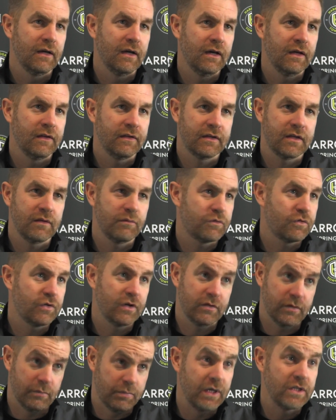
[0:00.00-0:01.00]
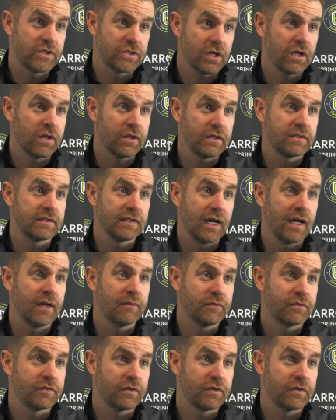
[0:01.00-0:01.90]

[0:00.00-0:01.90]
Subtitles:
they keep three at the pitch a lot of the time,